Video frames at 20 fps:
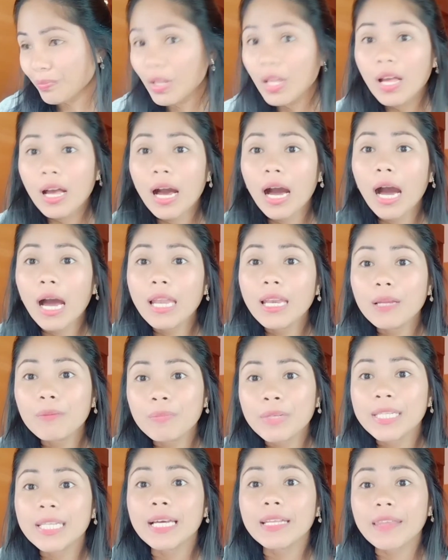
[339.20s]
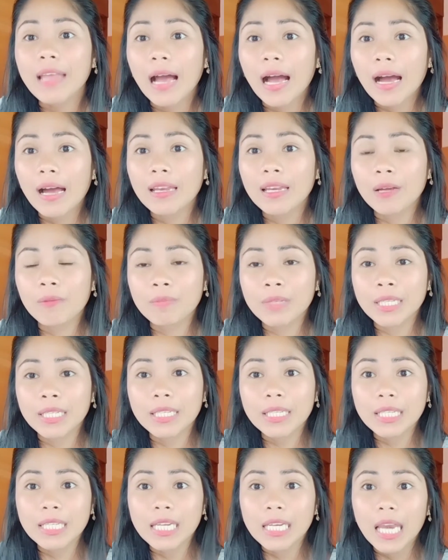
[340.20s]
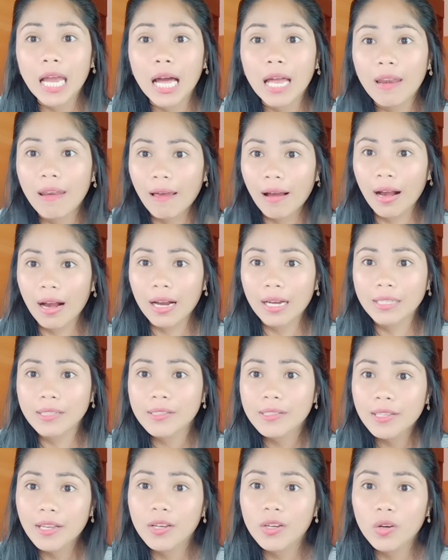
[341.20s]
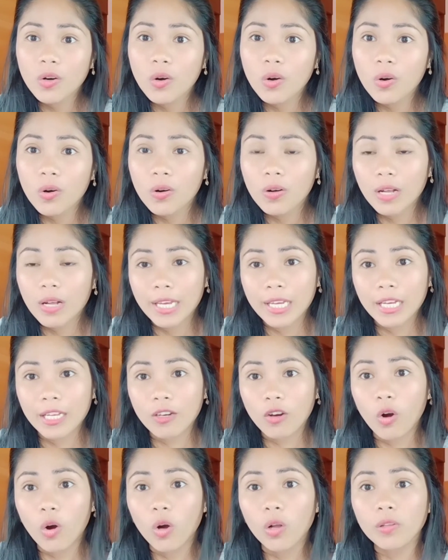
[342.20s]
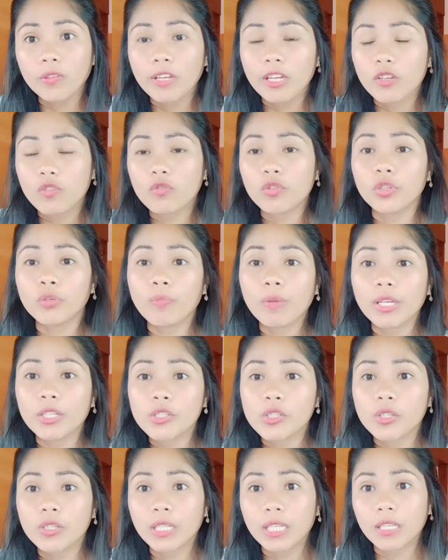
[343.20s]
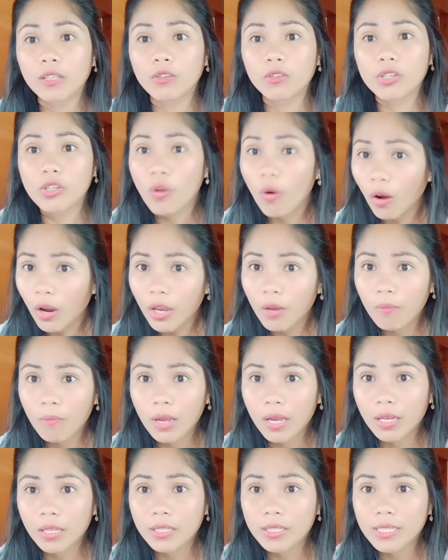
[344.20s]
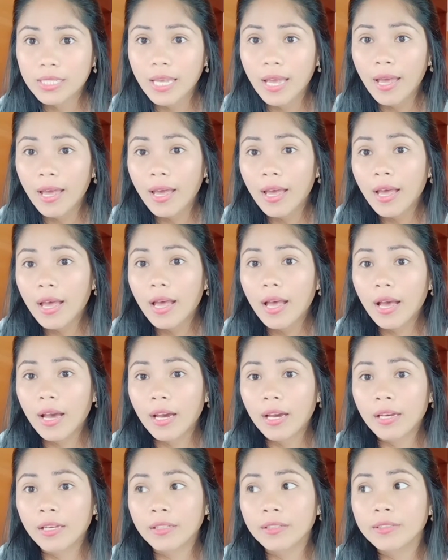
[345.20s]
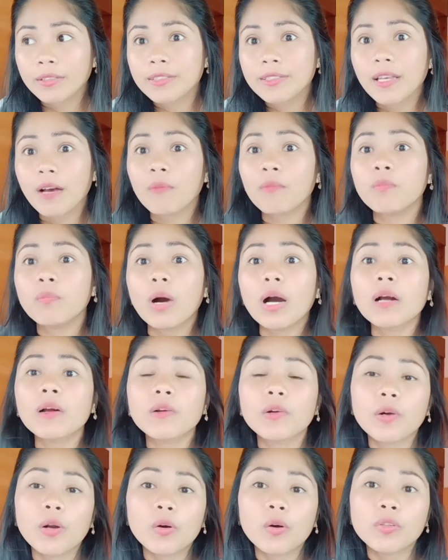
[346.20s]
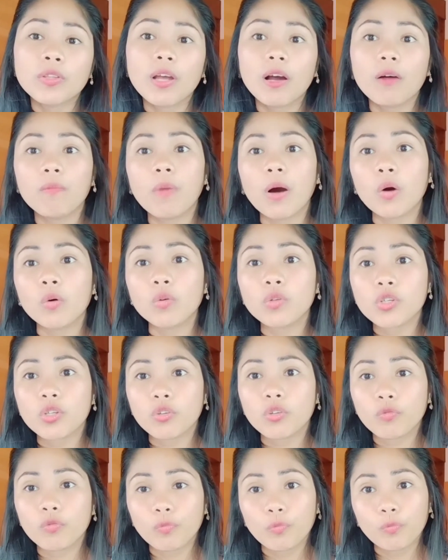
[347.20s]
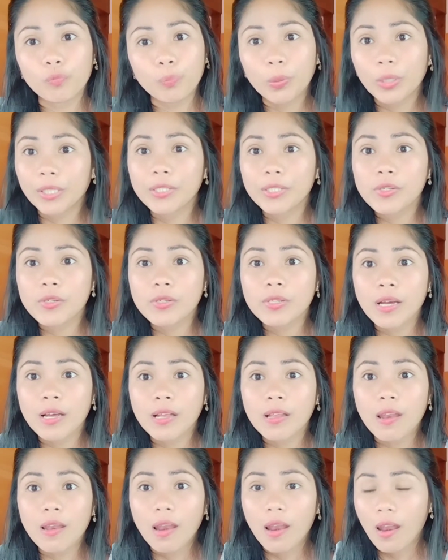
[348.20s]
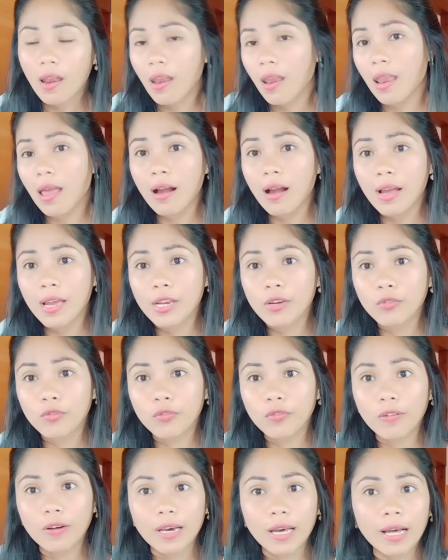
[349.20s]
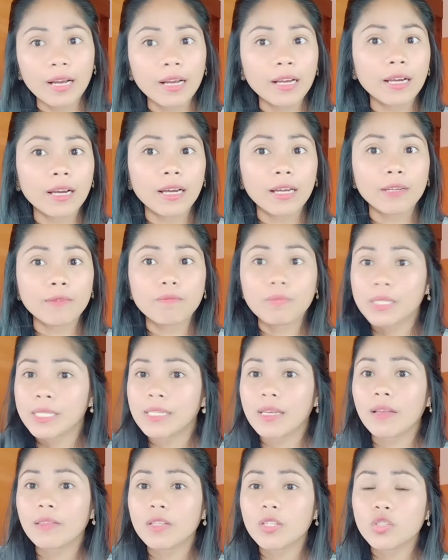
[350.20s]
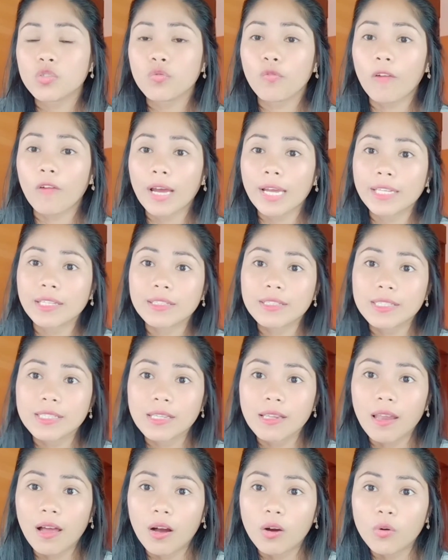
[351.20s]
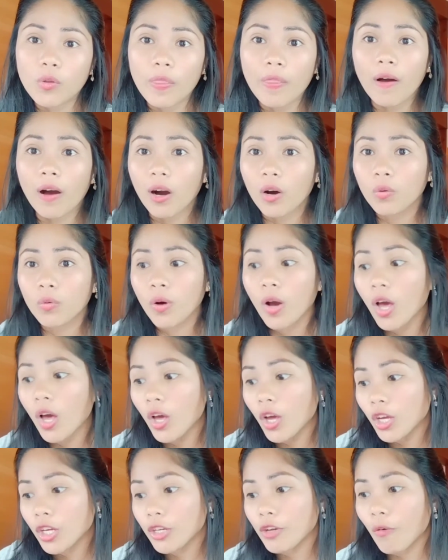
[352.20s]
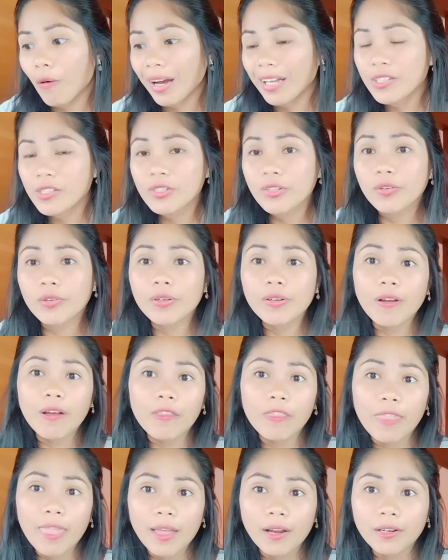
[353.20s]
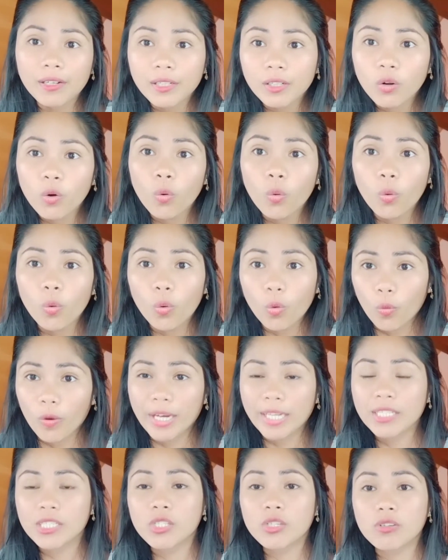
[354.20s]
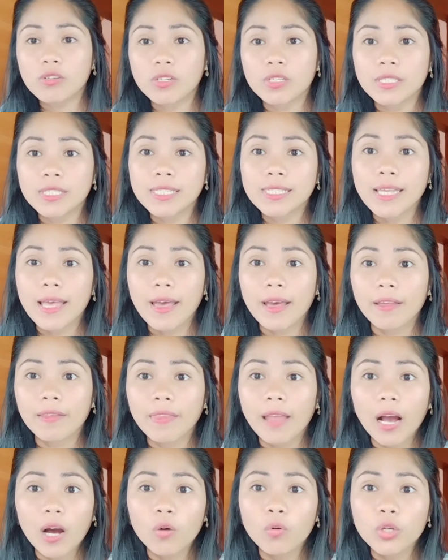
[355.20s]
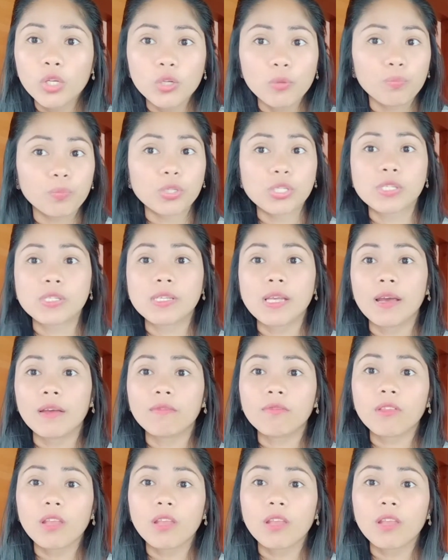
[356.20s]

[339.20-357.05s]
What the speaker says: Aalamin at aalamin nila lahat sa'yo. Ayan, all the information in your documents and some background about your personal life. Hanggang masatisfied sila on how you answer their questions and how you present